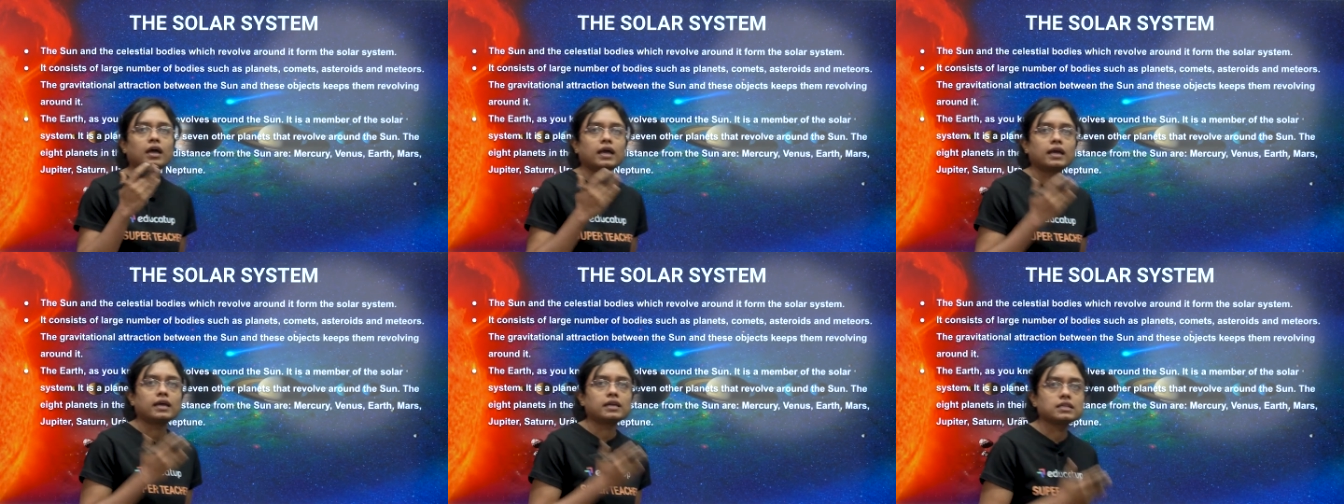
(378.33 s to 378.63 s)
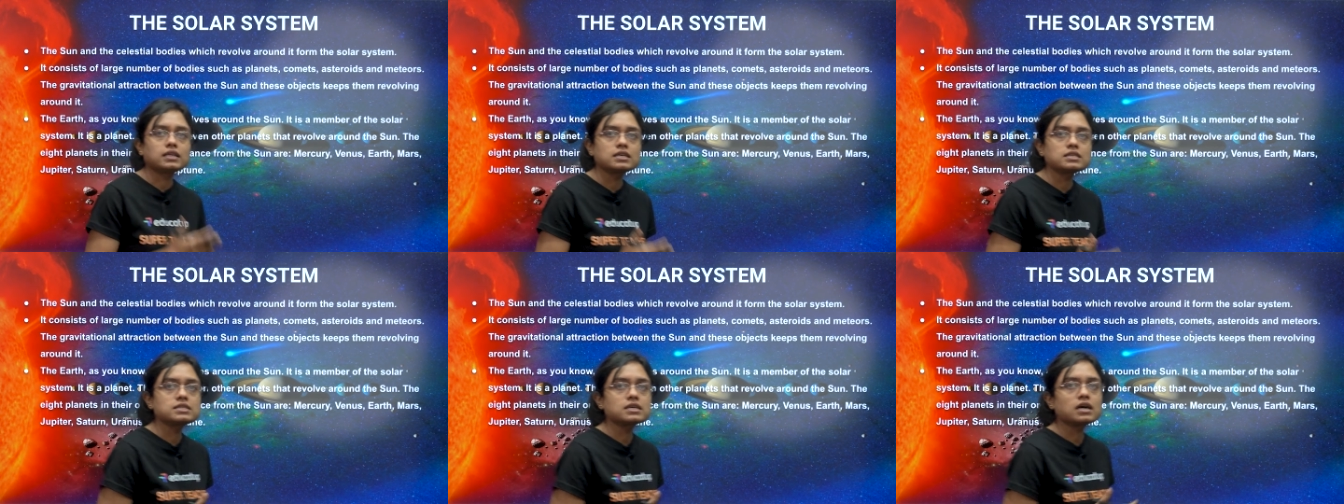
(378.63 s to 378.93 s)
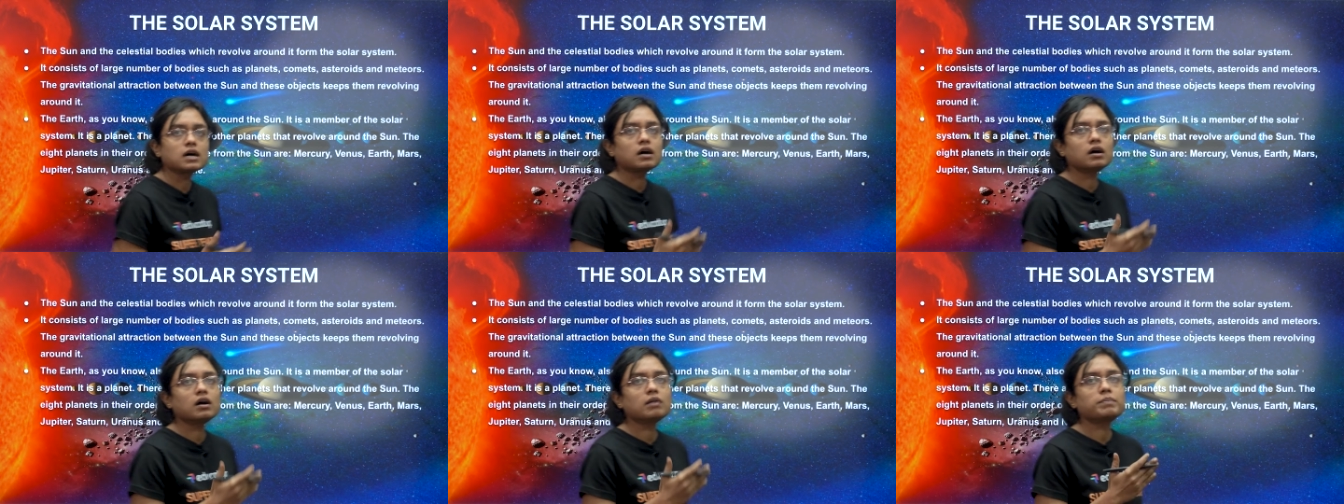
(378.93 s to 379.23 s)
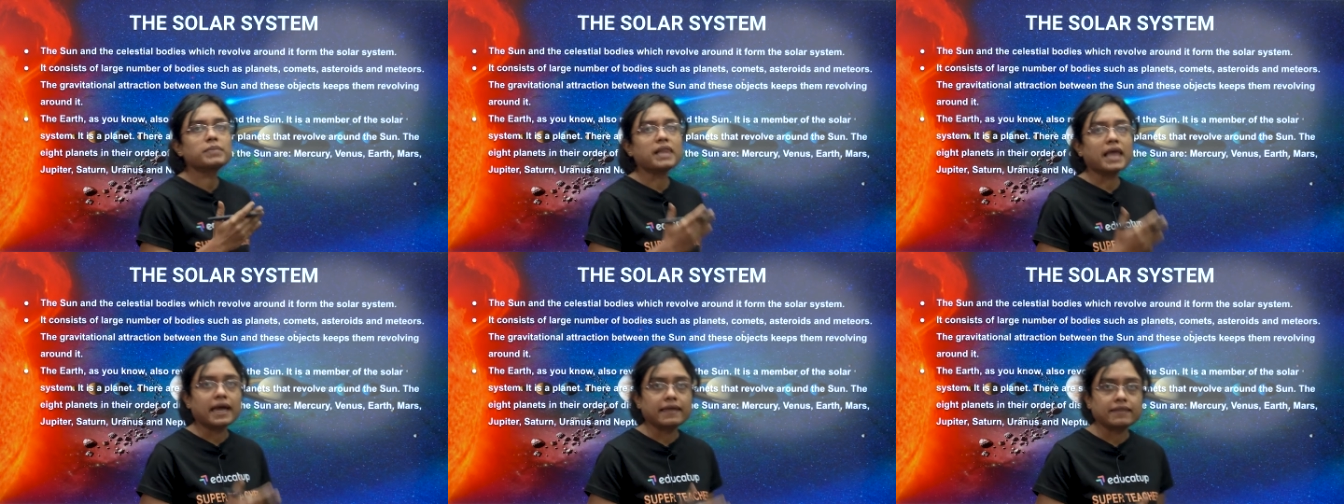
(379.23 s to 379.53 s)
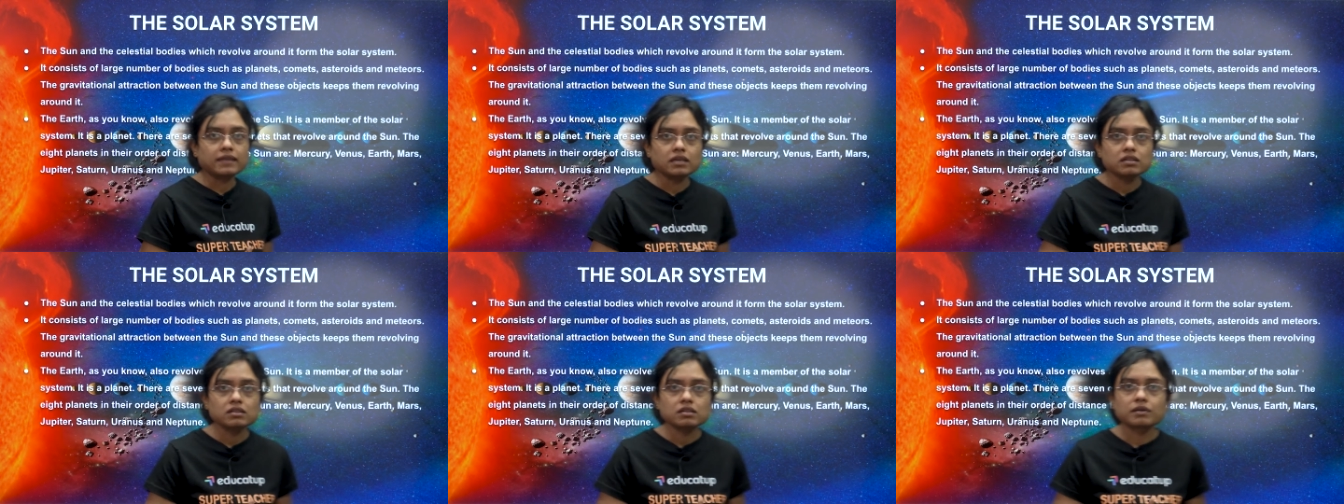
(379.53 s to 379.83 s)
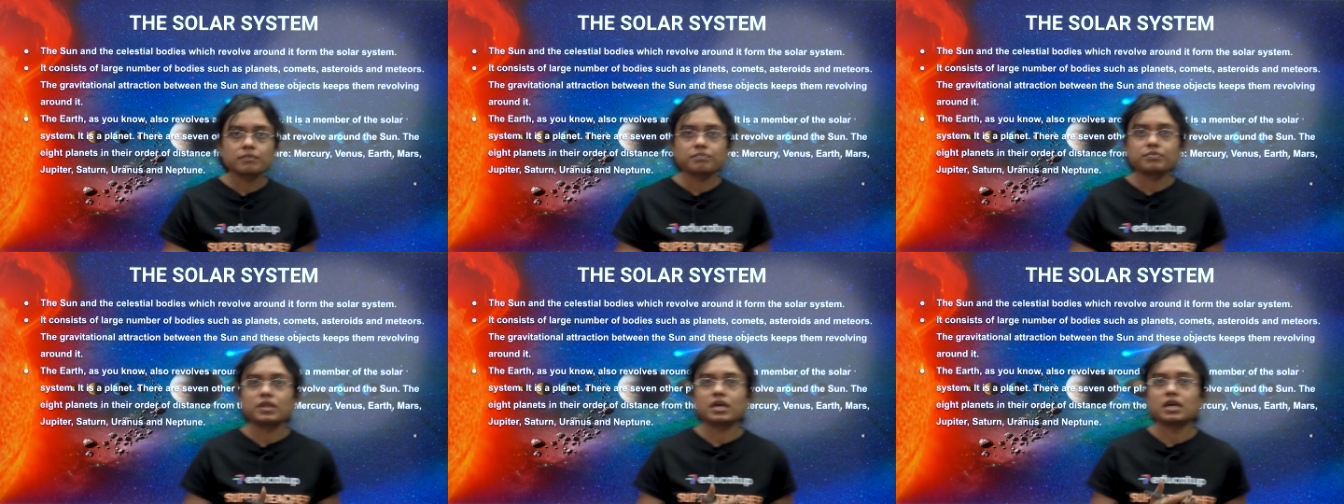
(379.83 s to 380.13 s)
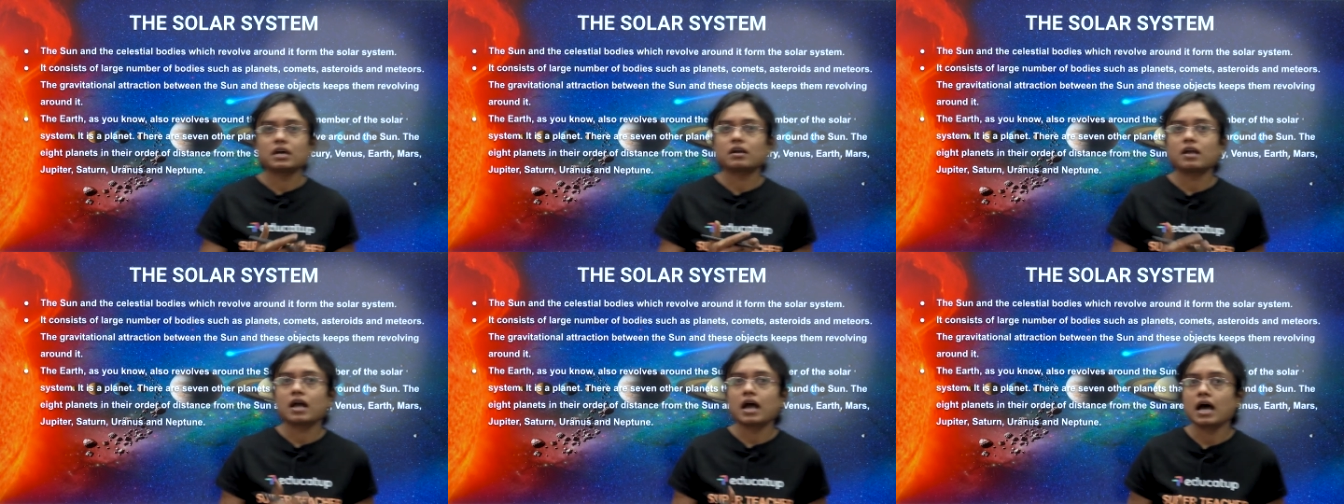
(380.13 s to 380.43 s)
It is a planet.
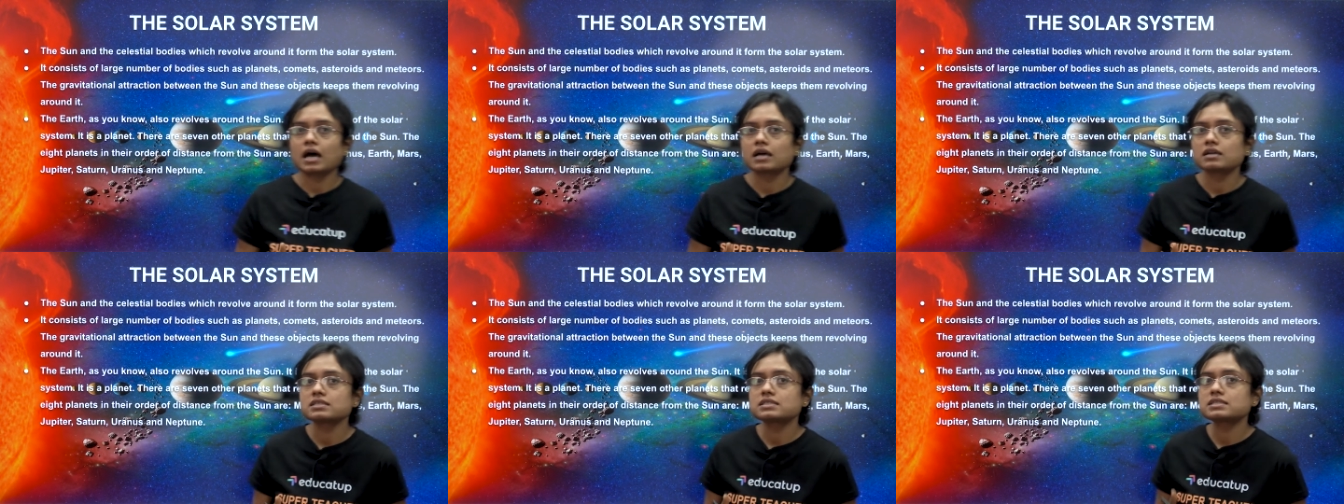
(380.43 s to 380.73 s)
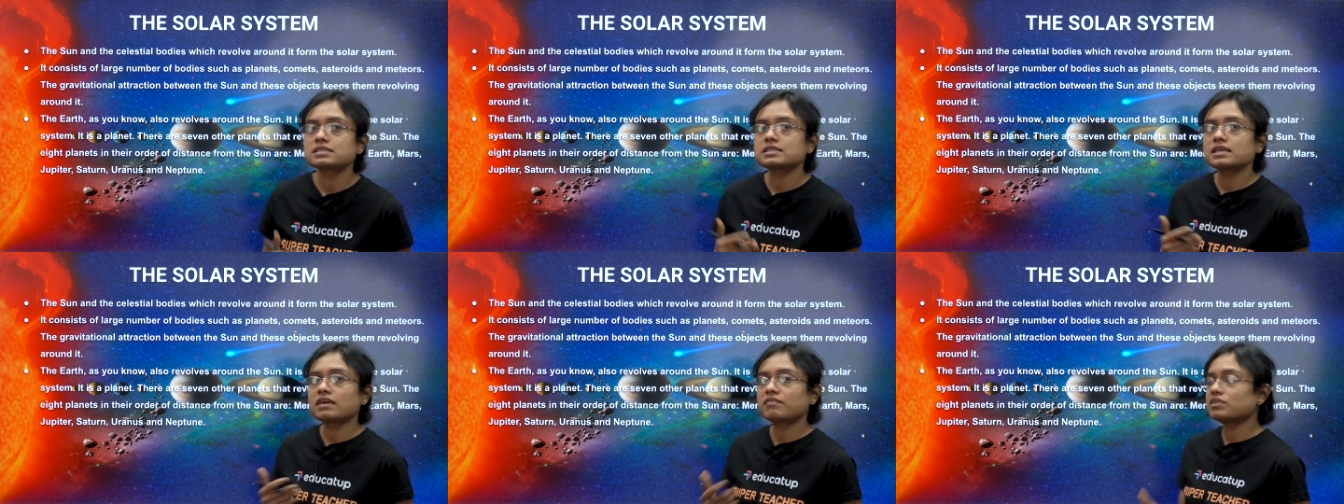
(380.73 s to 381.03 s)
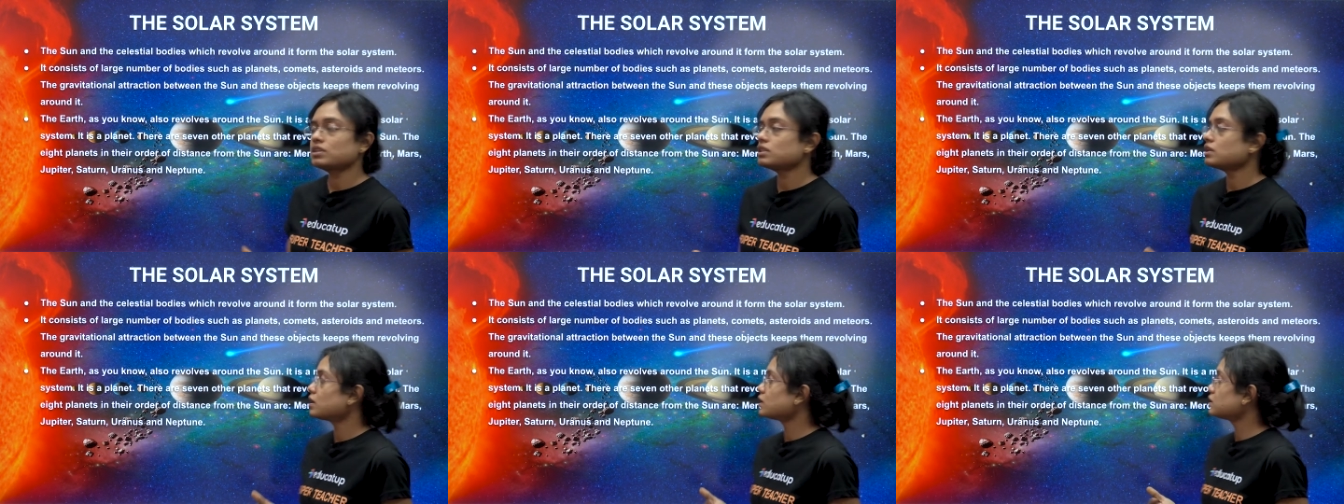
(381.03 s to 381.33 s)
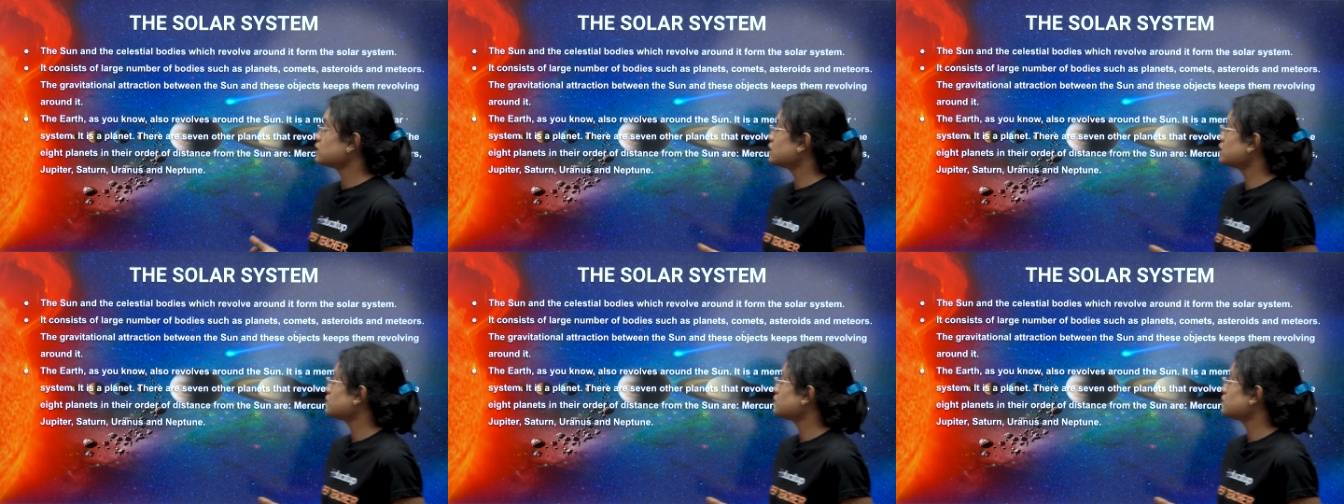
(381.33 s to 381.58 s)
There are 7 other